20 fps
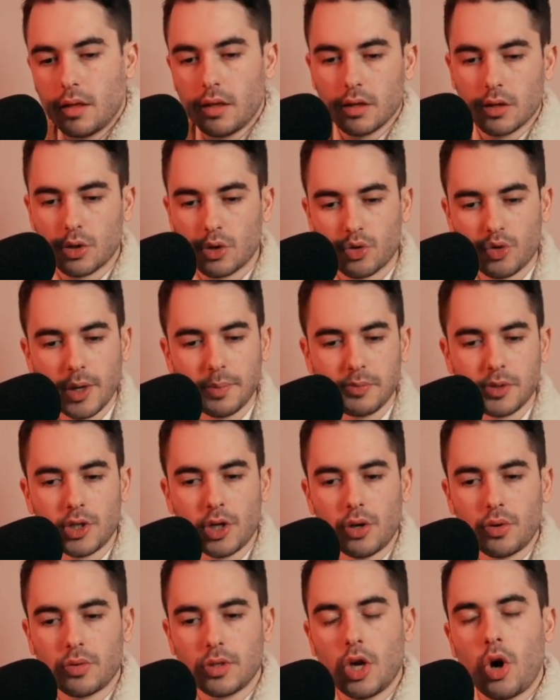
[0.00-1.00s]

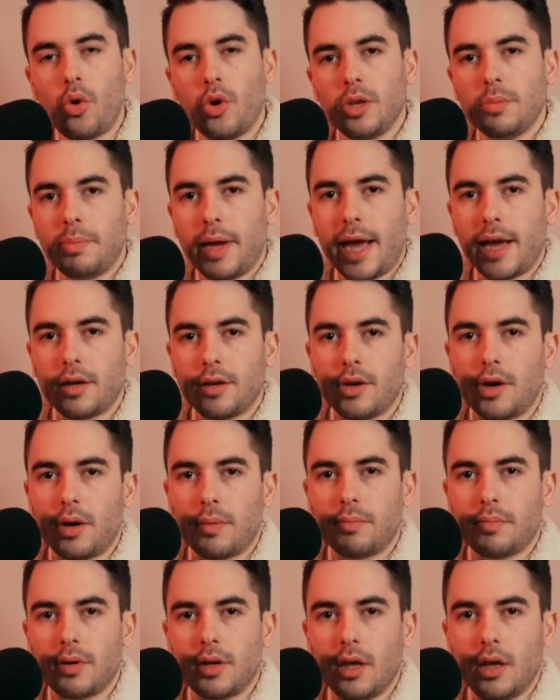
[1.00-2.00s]
crypto going back
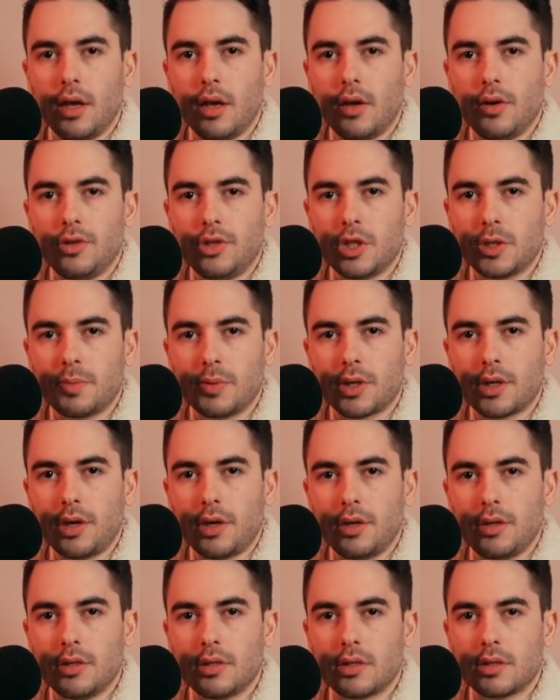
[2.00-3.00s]
up. Just
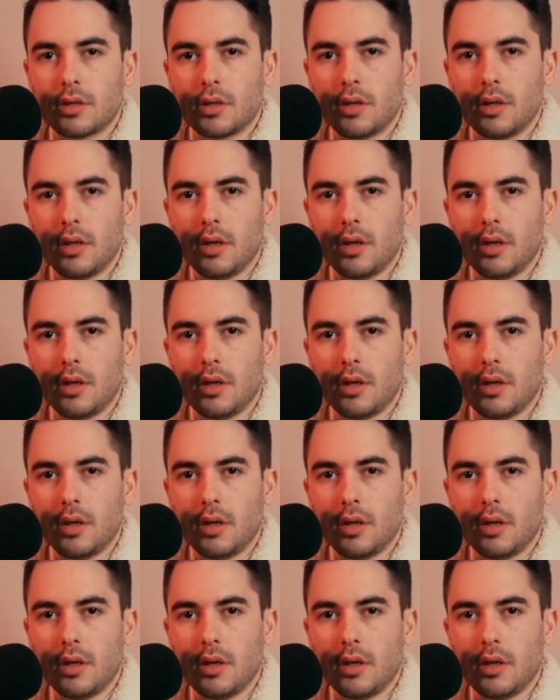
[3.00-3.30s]
because